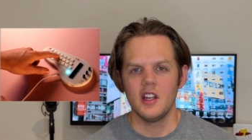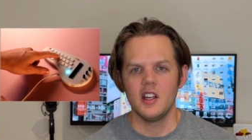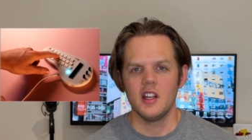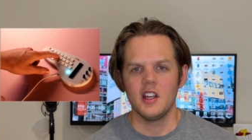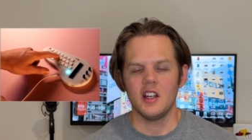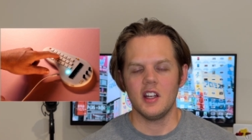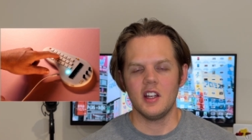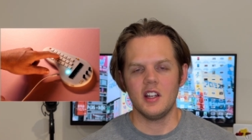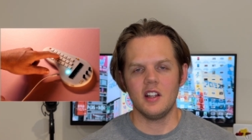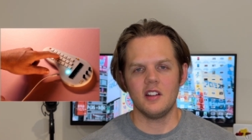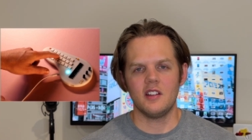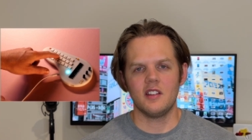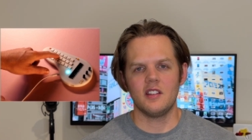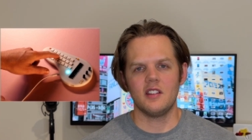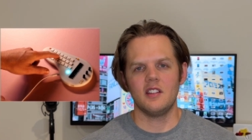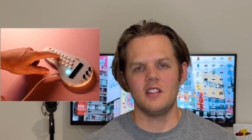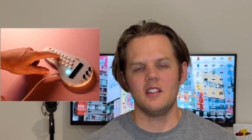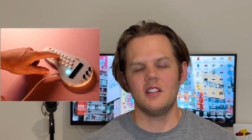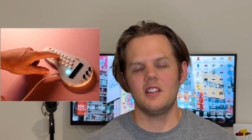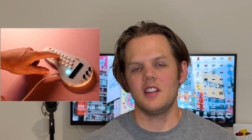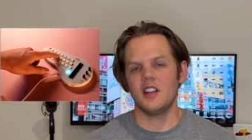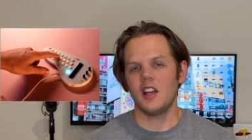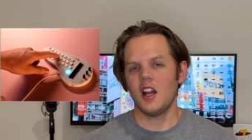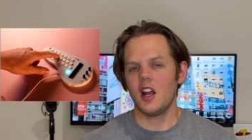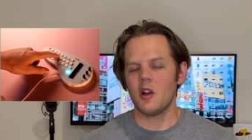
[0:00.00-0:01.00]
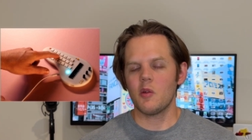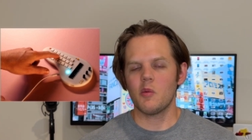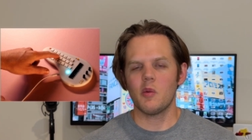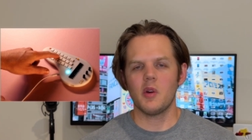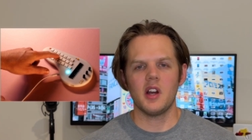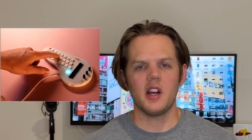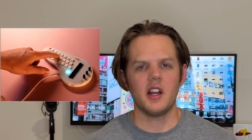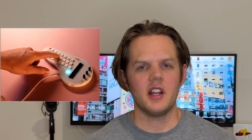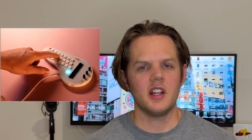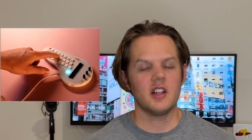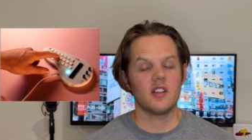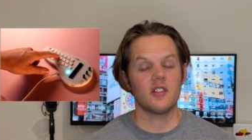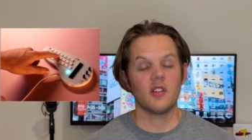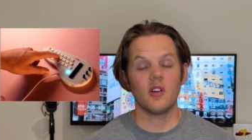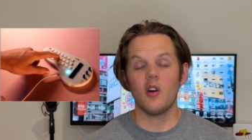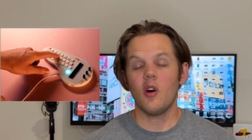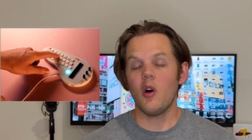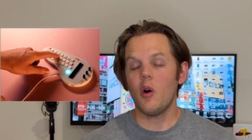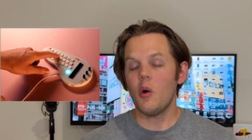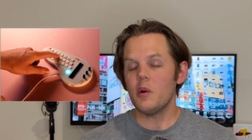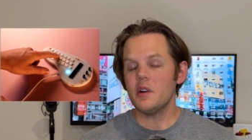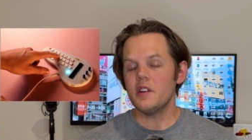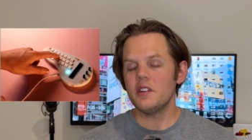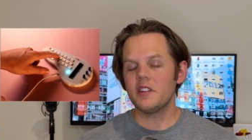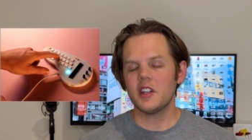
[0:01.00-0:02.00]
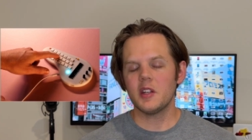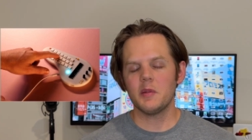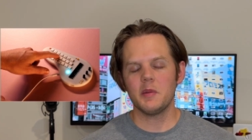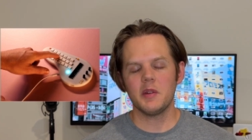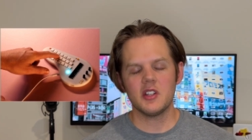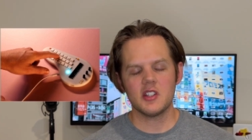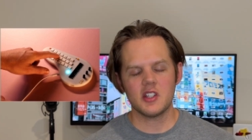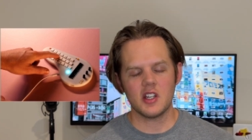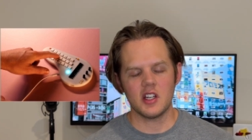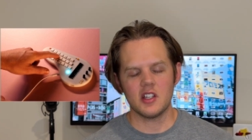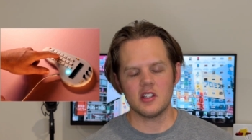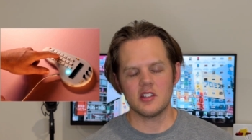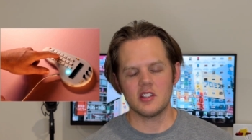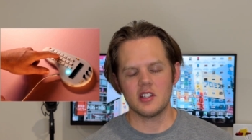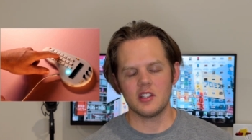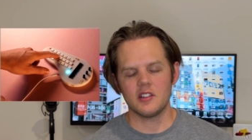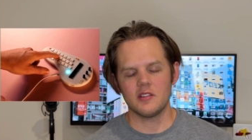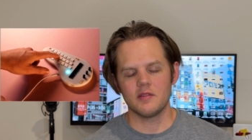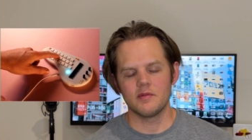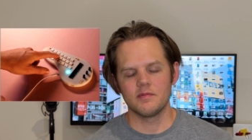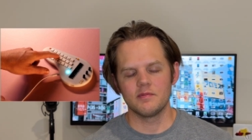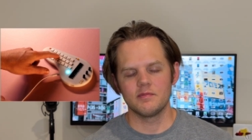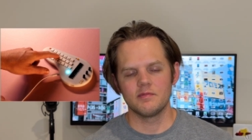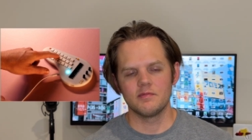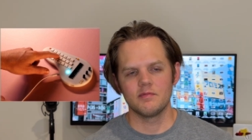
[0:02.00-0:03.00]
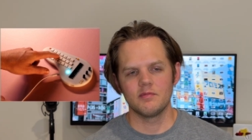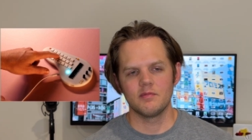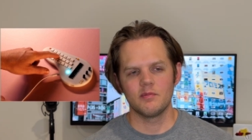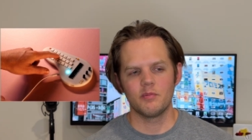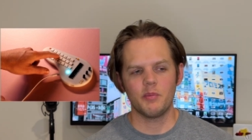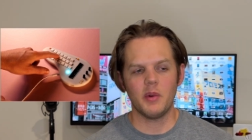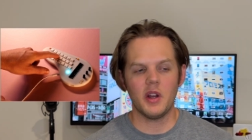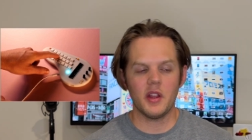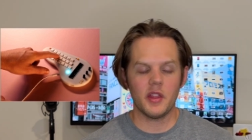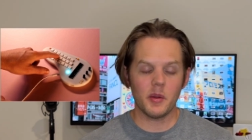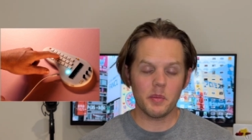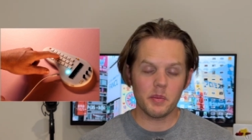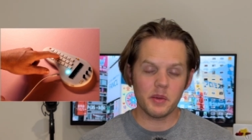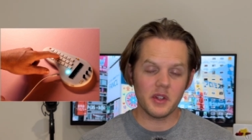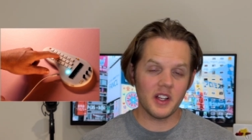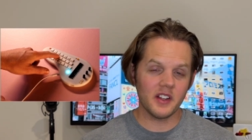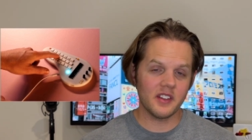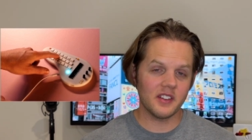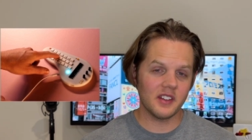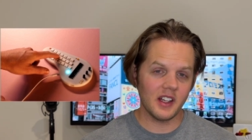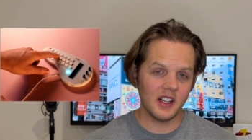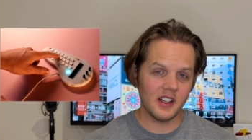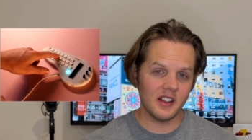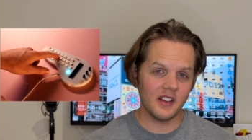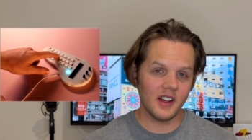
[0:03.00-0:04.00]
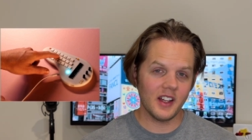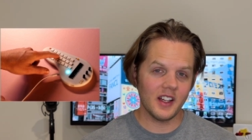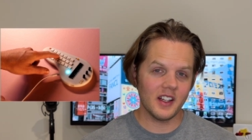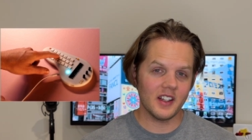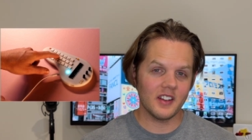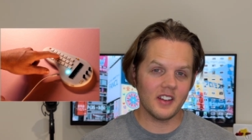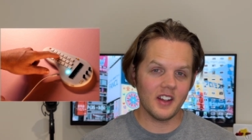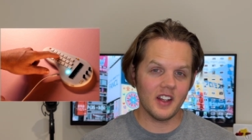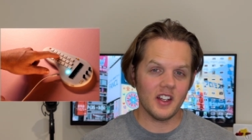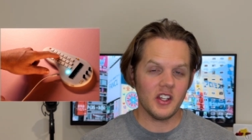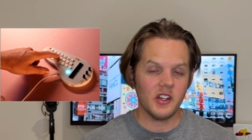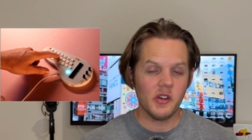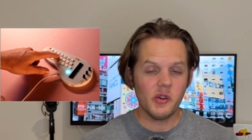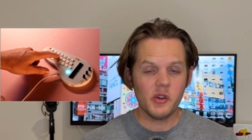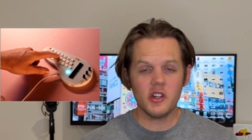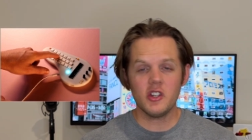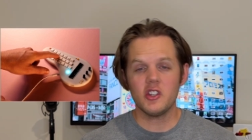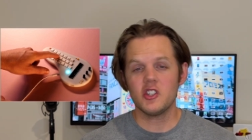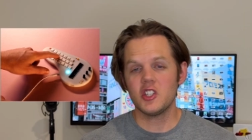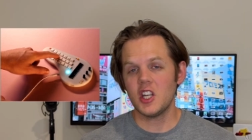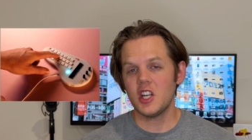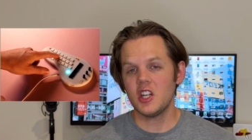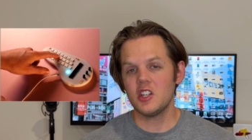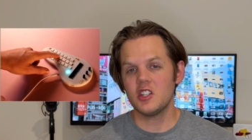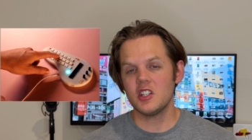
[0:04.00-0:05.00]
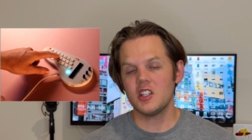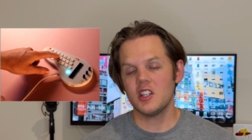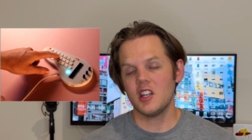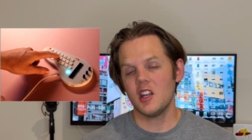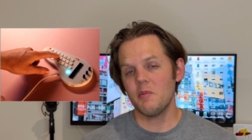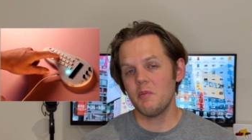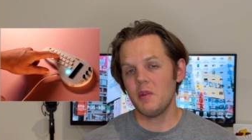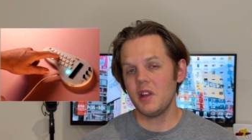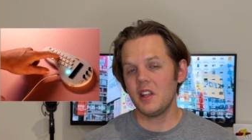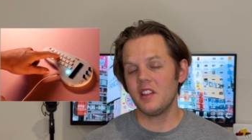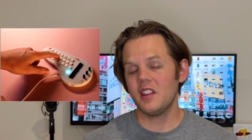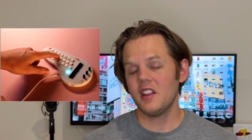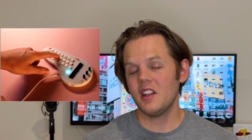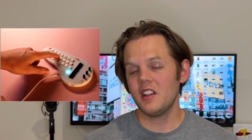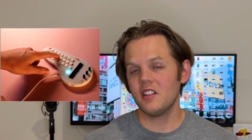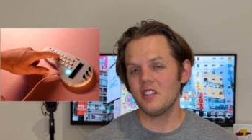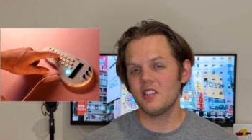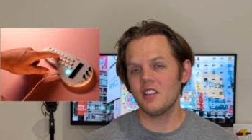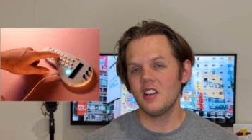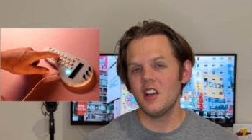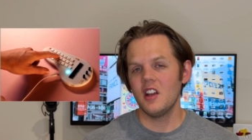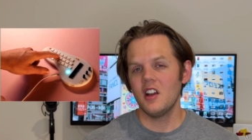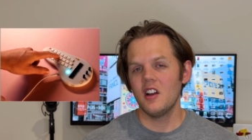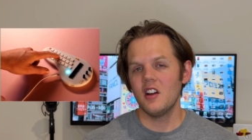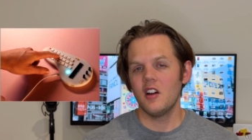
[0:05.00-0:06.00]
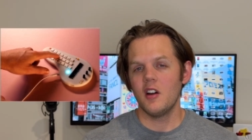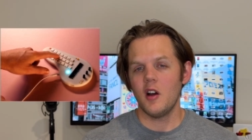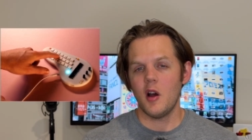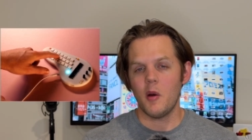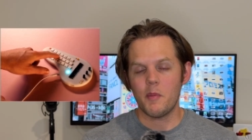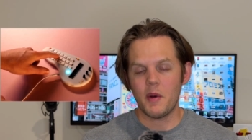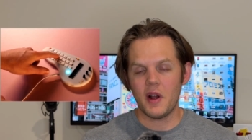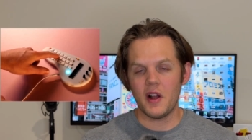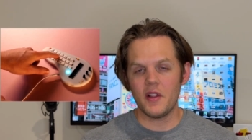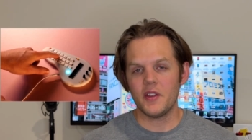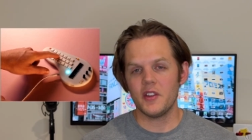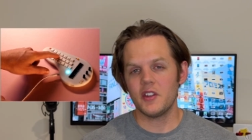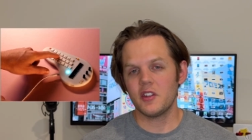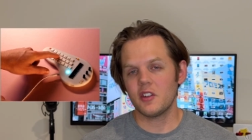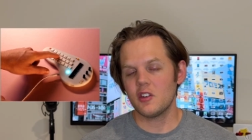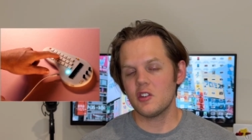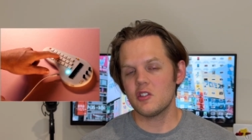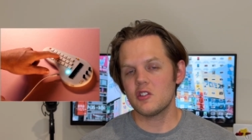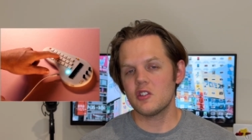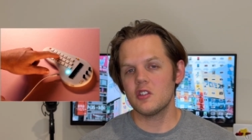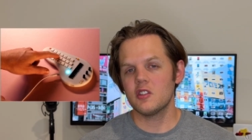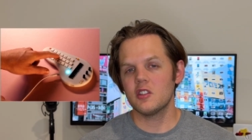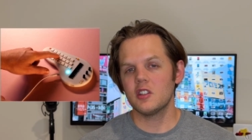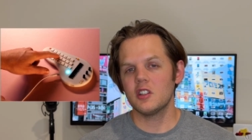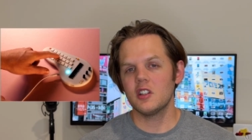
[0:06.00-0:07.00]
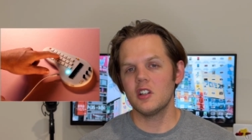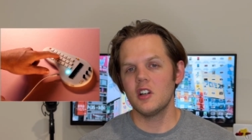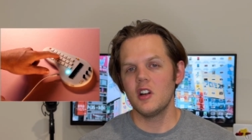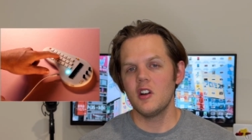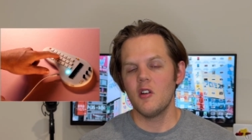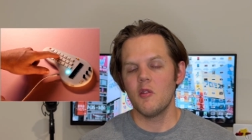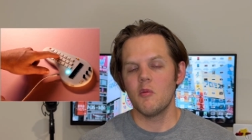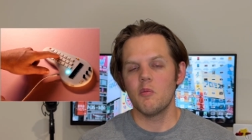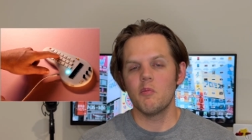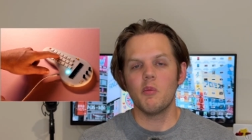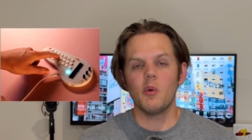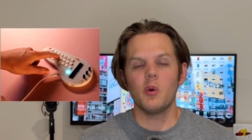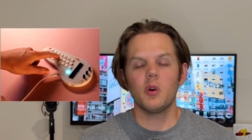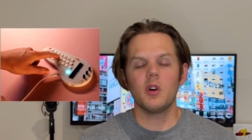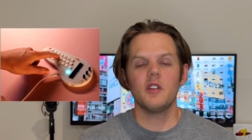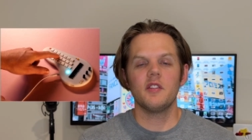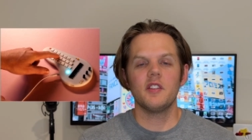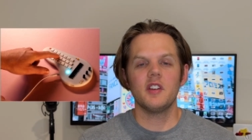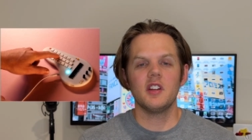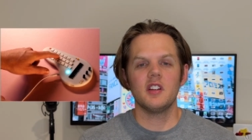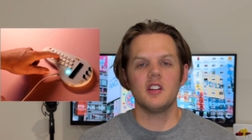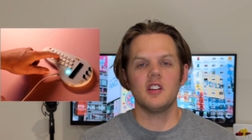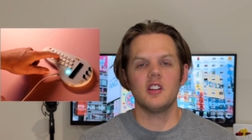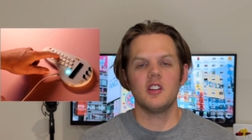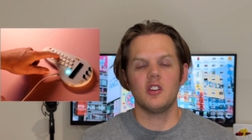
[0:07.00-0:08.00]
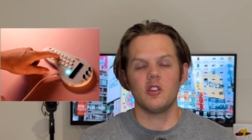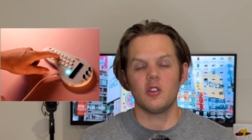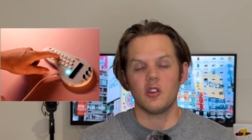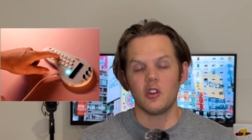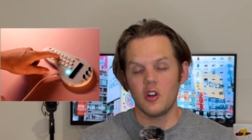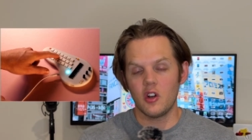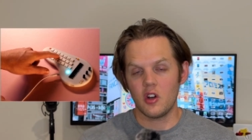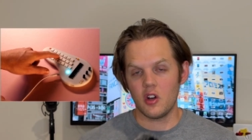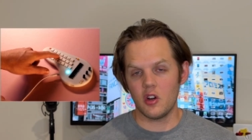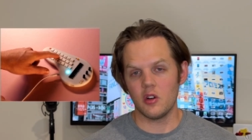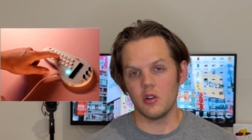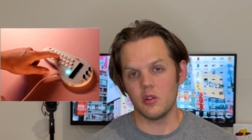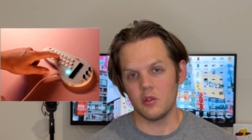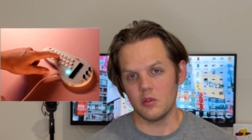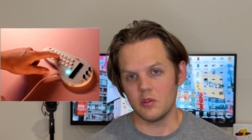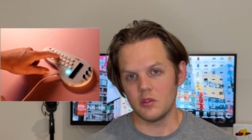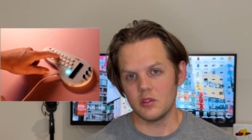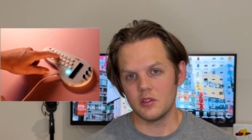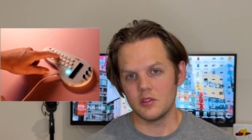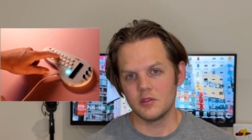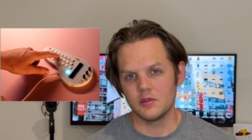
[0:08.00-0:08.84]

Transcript: It's DIY. It's always going to be changing. But the plus side of that is that you can change it and make things about this controller, more of it your own.